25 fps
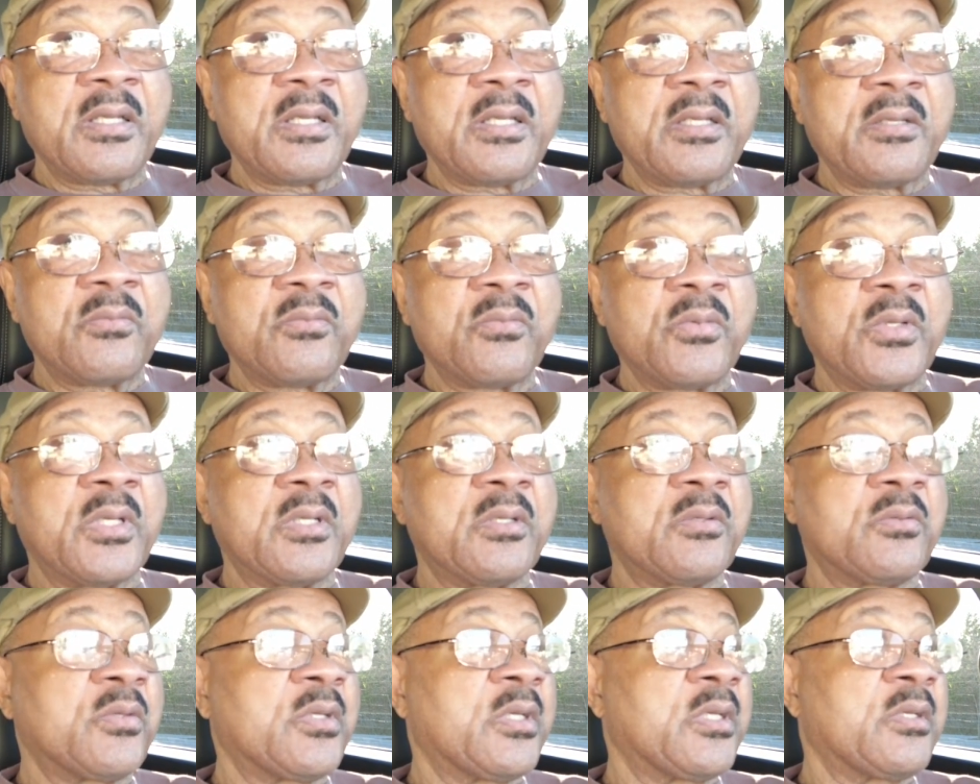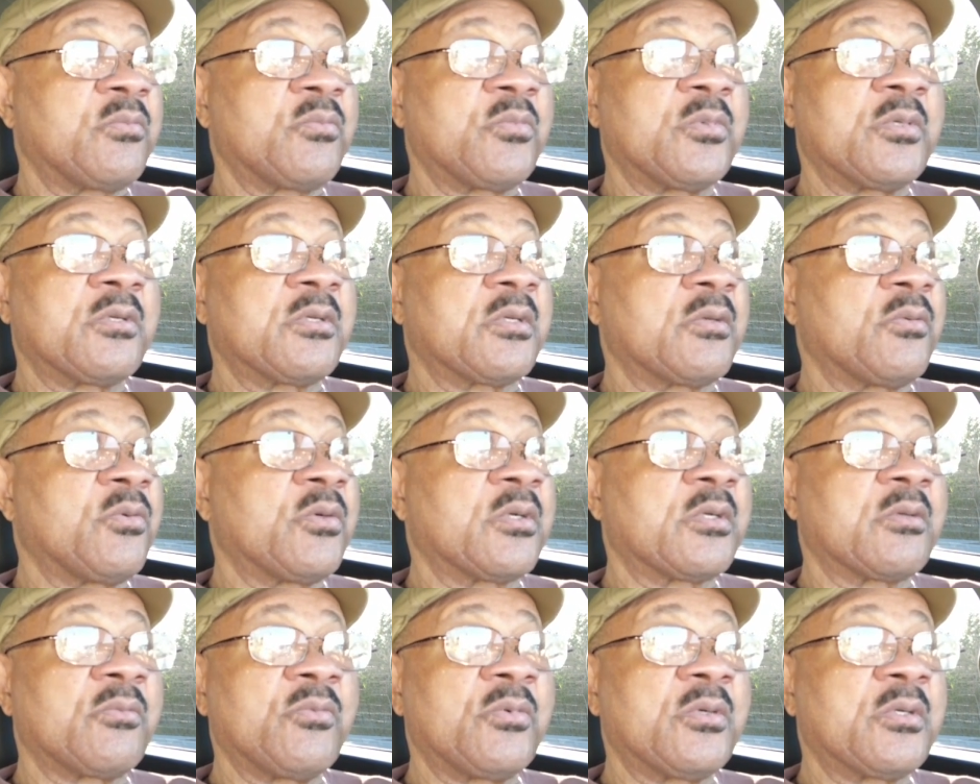And
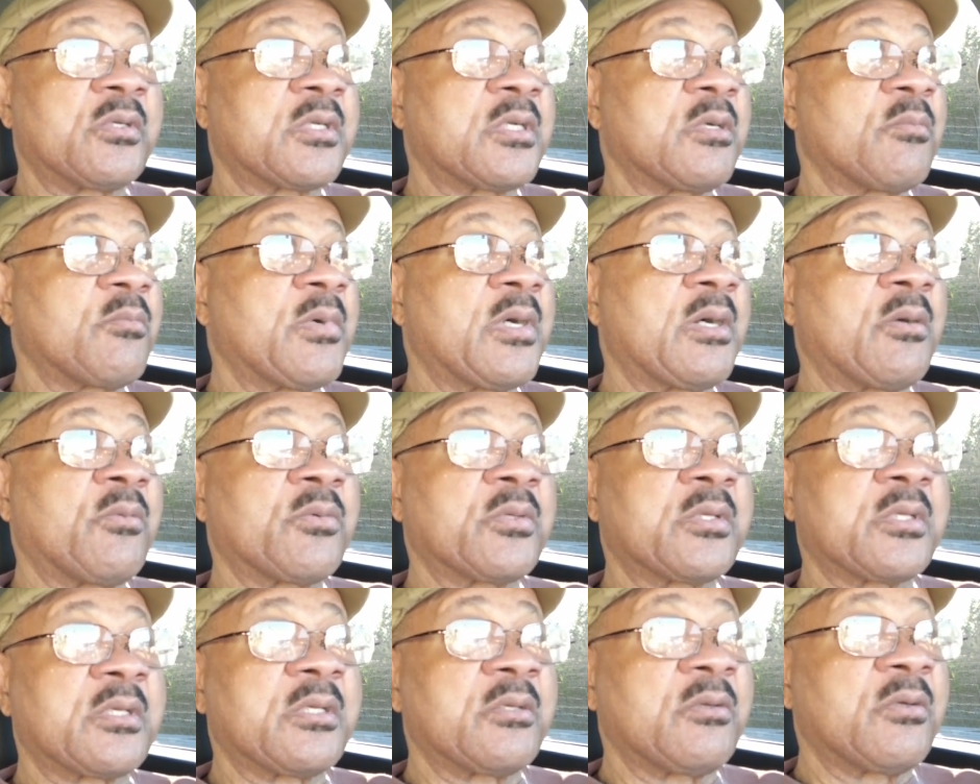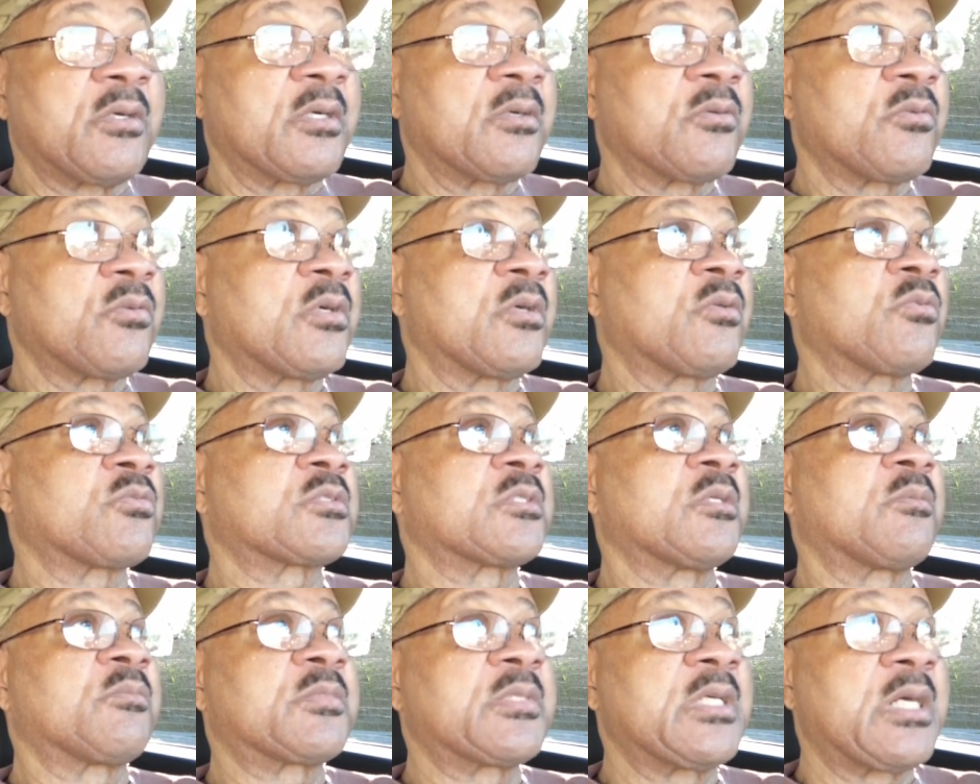we'll come out with
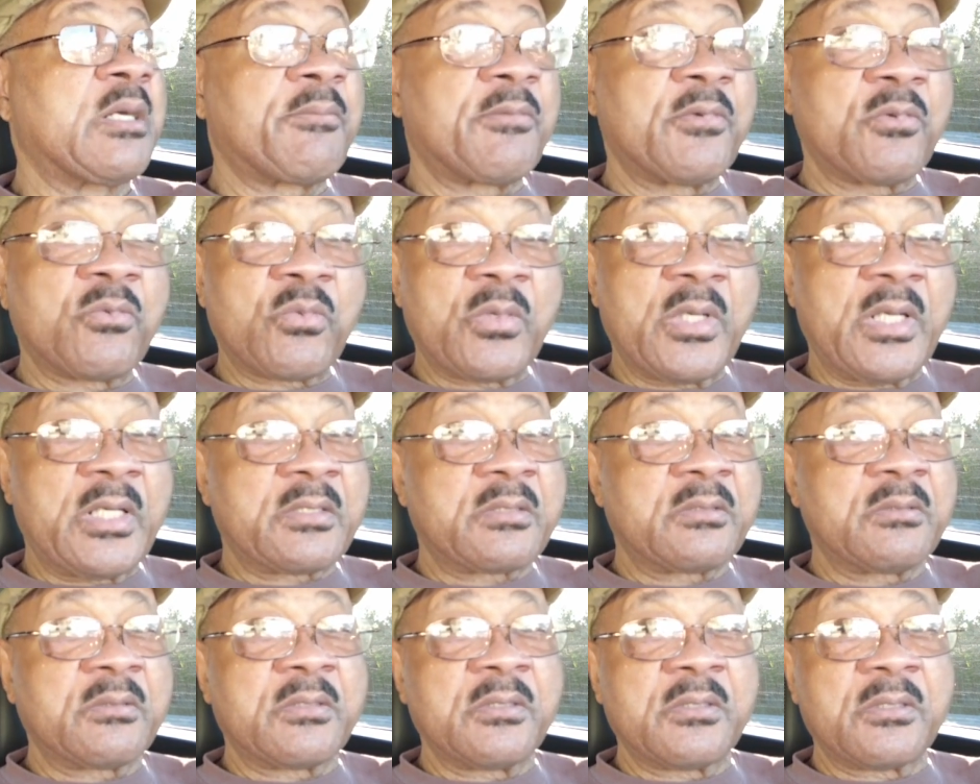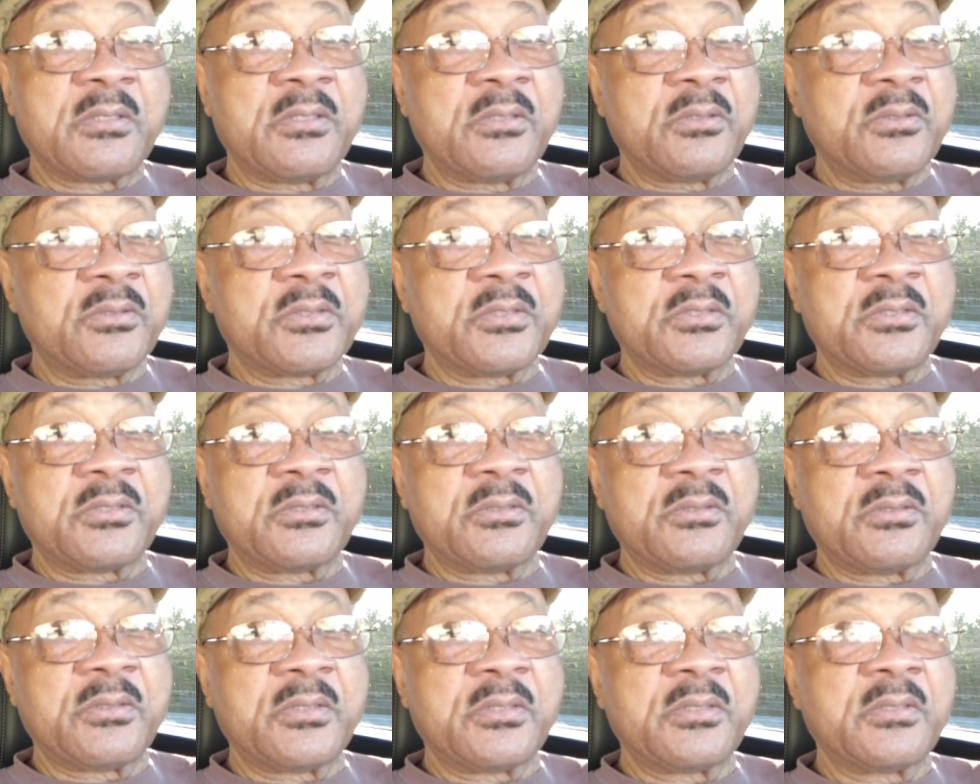some type of rational conclusion
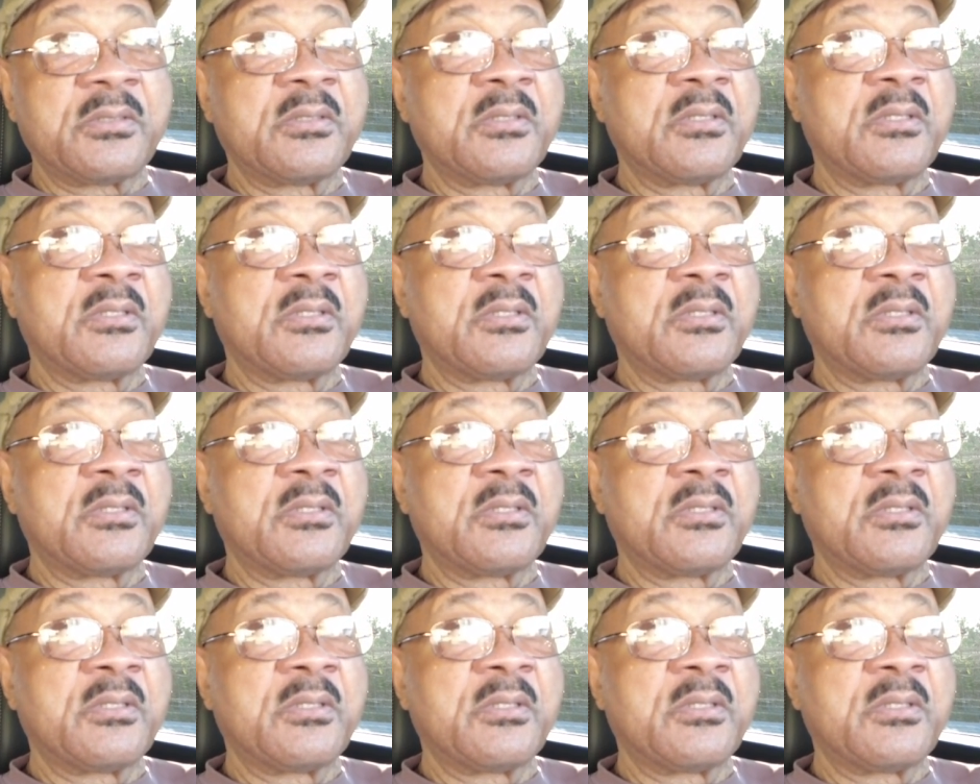to it.